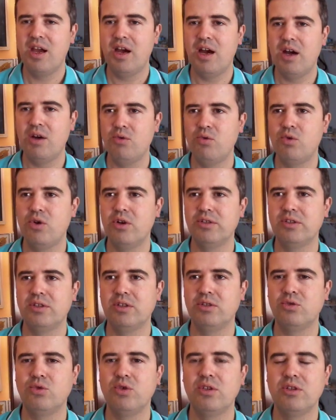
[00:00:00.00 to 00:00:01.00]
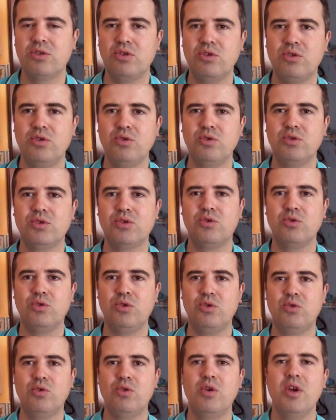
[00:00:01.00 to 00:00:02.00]
I want to introduce to
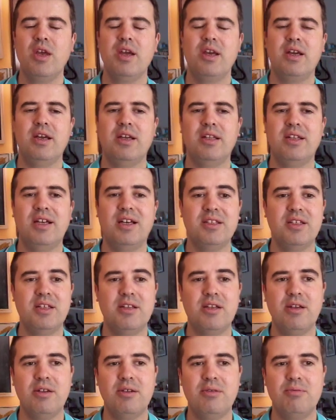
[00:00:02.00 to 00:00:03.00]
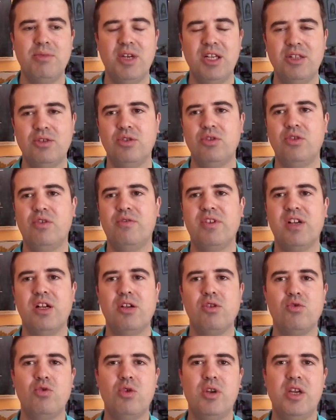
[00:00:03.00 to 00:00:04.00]
you another method of
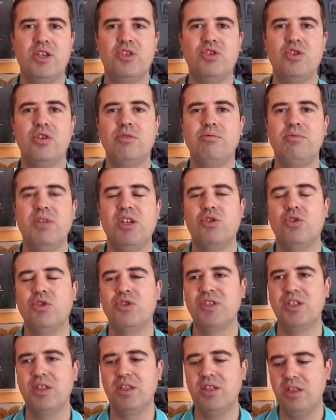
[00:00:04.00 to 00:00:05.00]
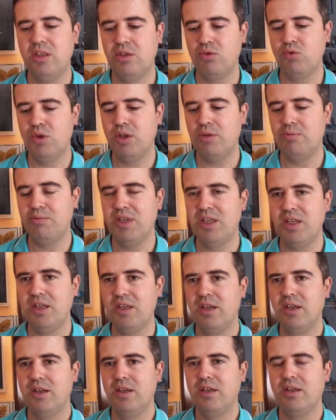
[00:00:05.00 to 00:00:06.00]
calculation because it will
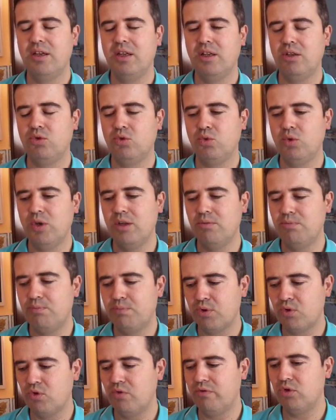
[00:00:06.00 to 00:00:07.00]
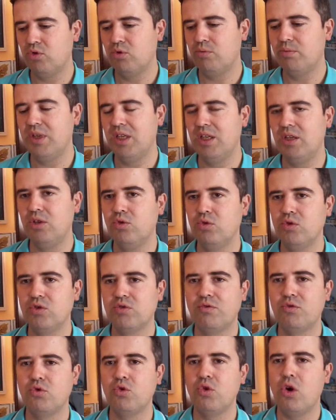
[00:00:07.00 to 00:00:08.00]
prove to be
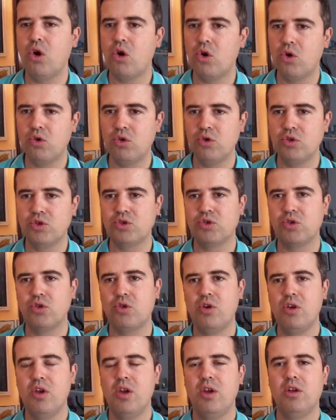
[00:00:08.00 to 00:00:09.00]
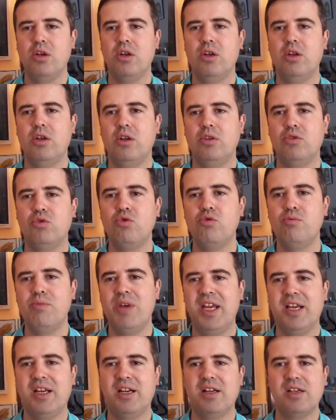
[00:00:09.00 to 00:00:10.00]
useful also to
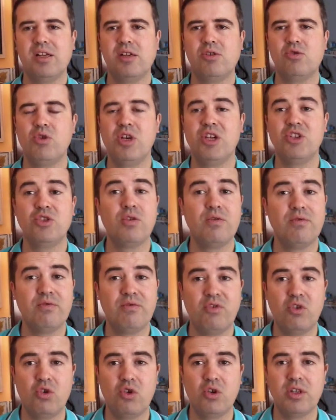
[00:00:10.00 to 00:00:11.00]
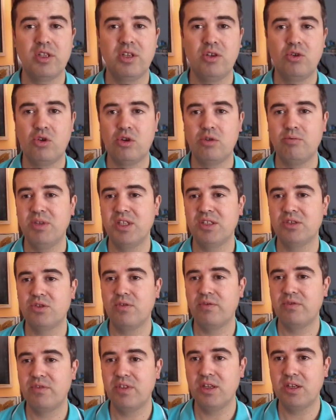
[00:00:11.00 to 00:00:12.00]
make a calculation for the orbits
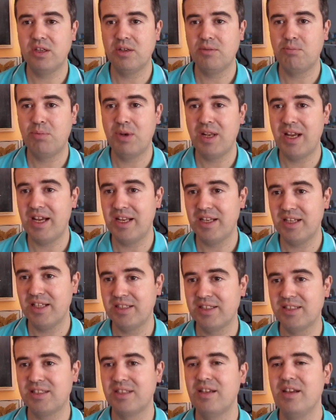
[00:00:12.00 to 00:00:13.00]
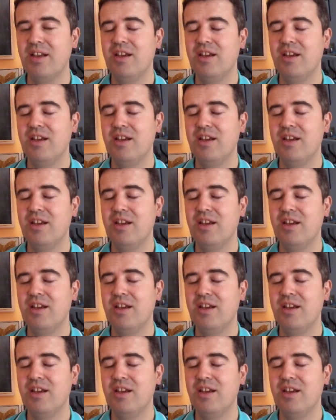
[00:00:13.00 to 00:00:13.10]
of the planets.